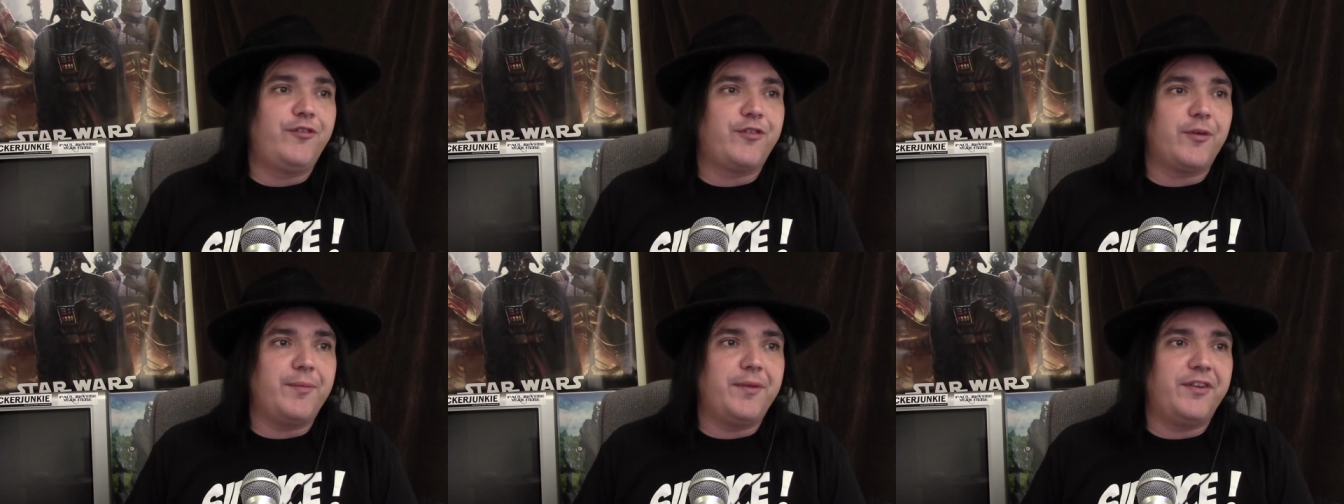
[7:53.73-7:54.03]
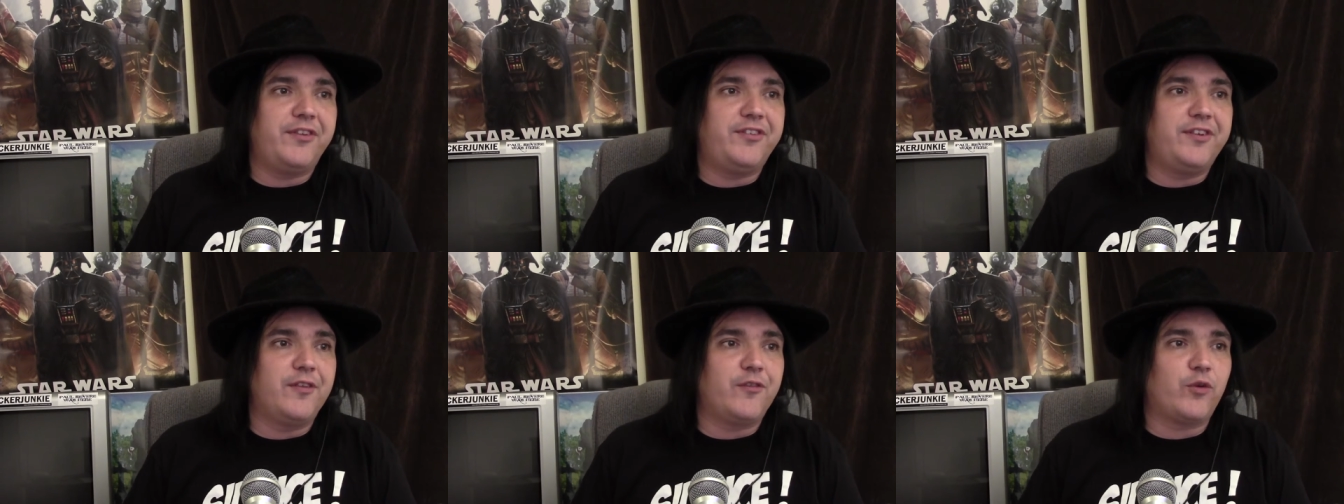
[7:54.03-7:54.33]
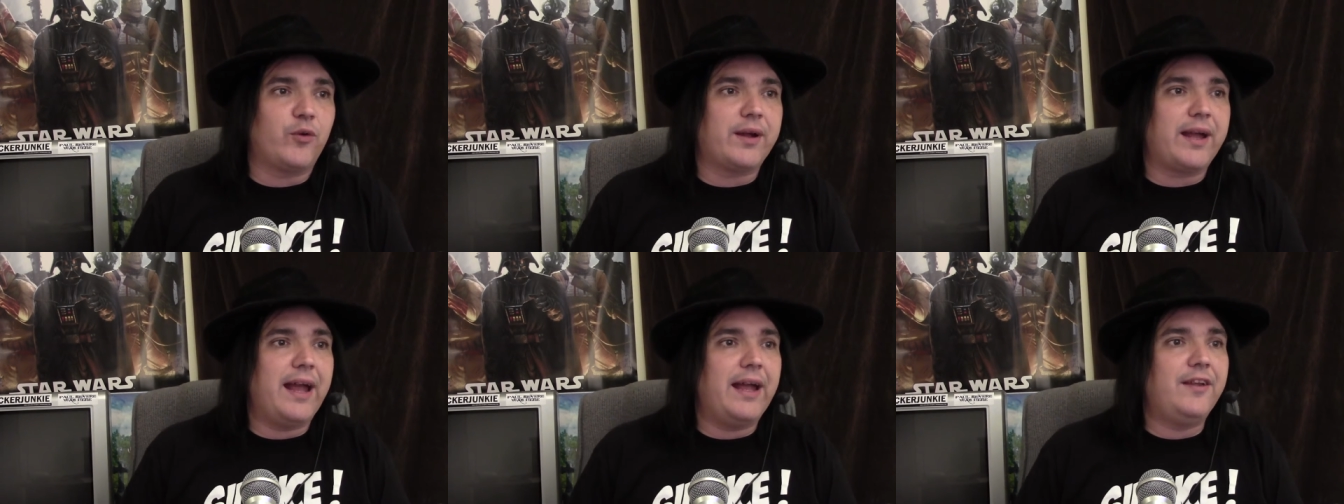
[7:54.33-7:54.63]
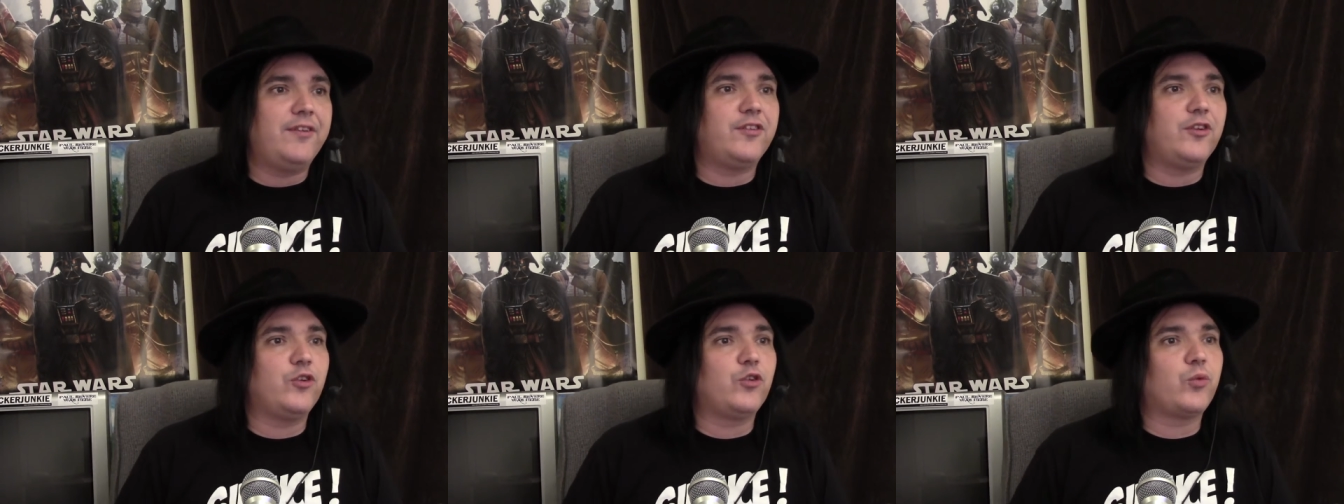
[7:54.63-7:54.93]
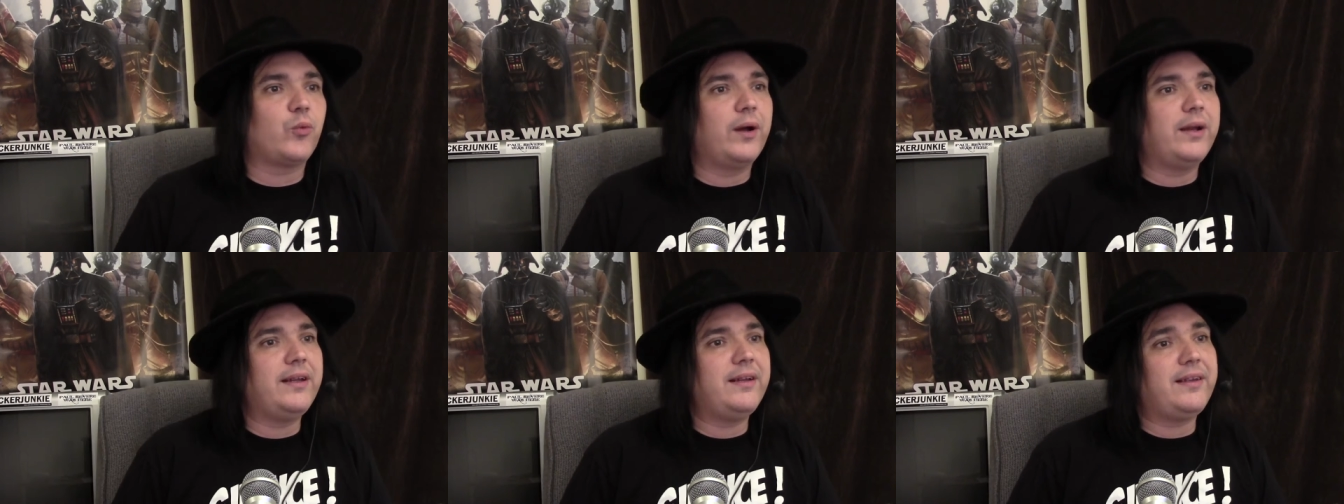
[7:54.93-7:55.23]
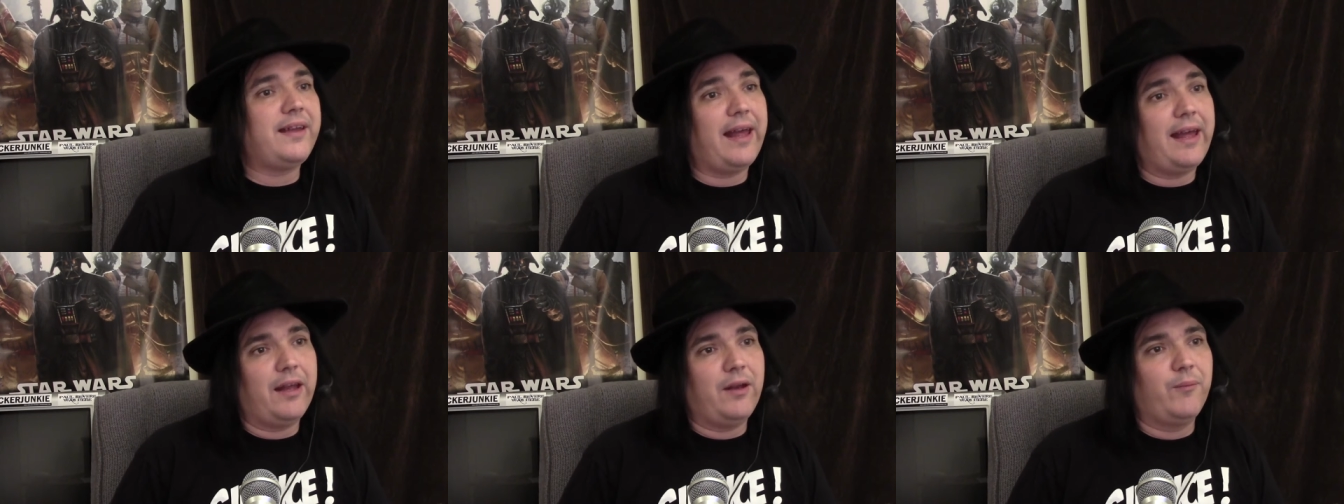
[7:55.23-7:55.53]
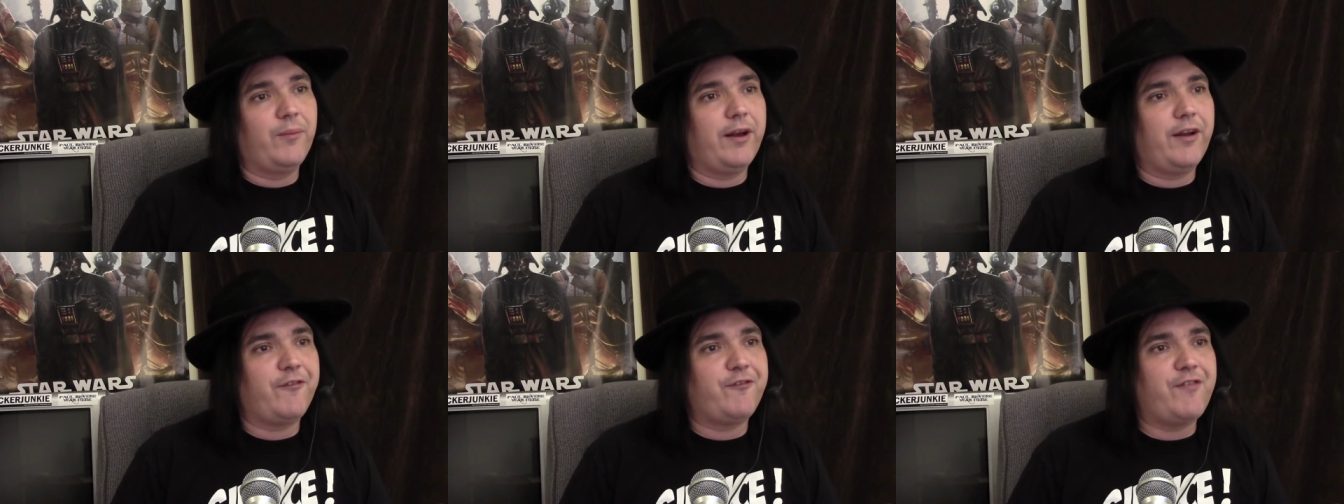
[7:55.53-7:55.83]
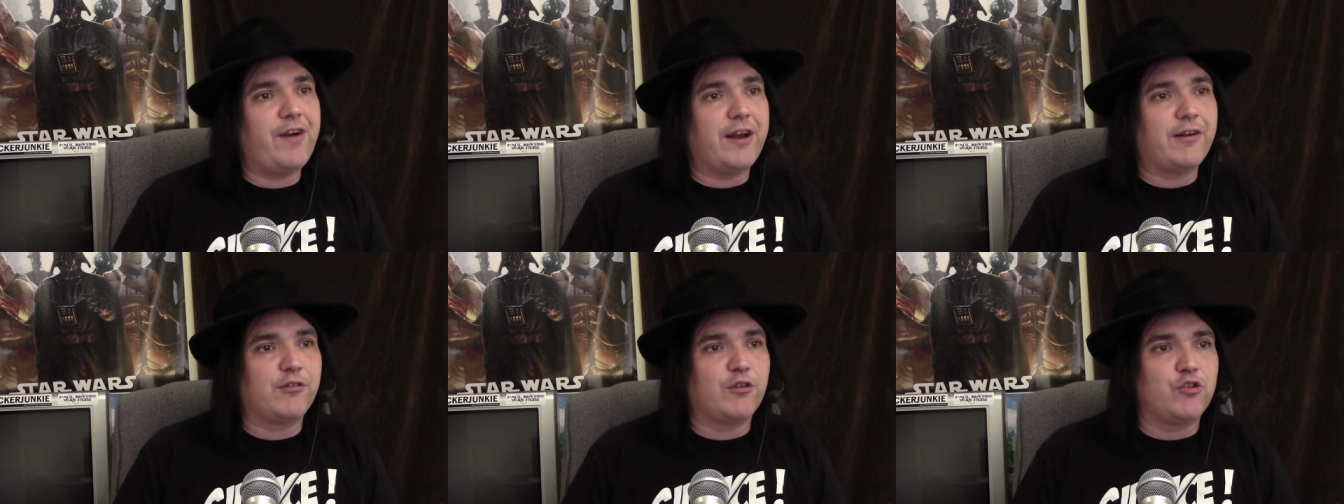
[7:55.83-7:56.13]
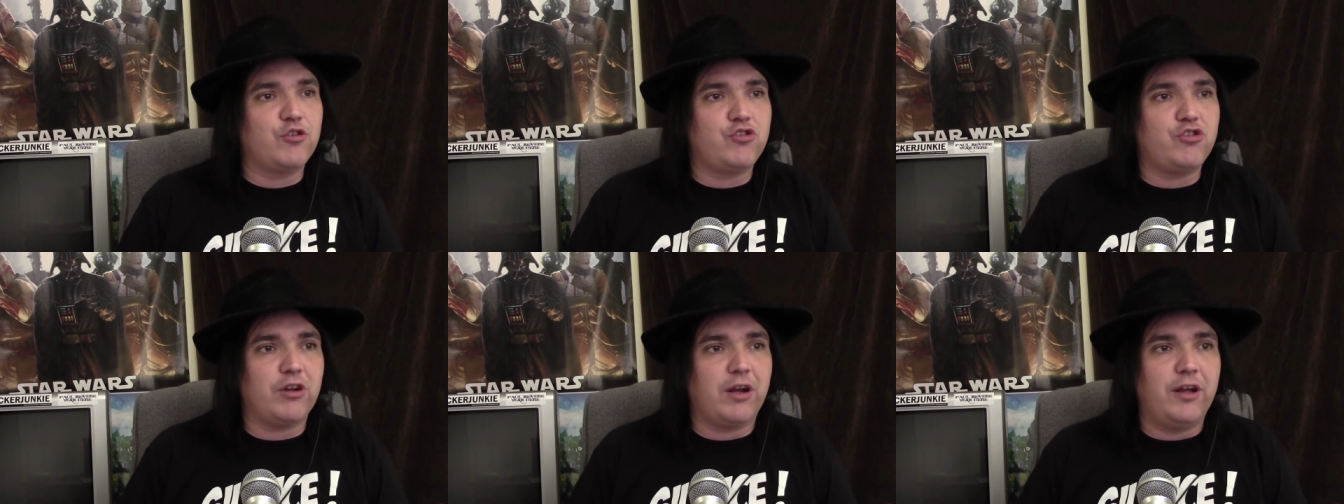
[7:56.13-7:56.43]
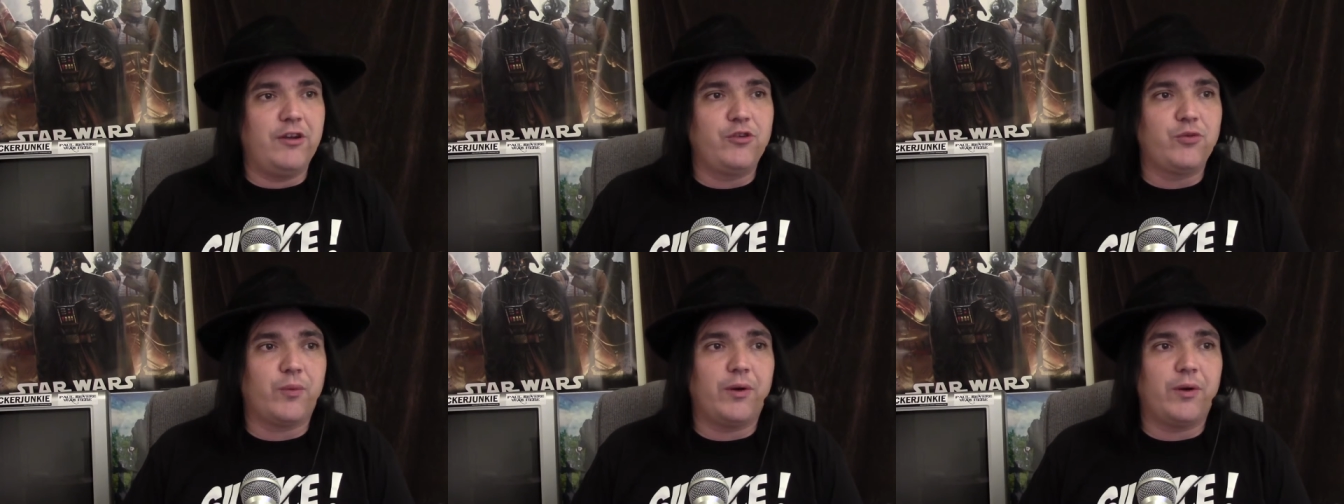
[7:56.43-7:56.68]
from the civil case in twenty ten when a federal judge,